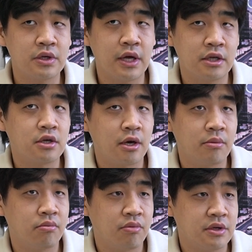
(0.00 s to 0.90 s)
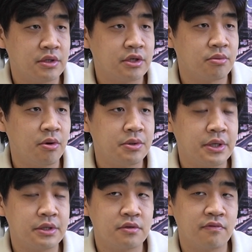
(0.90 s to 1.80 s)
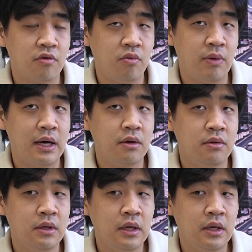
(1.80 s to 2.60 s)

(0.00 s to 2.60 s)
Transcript: anti-presidential protest for a while,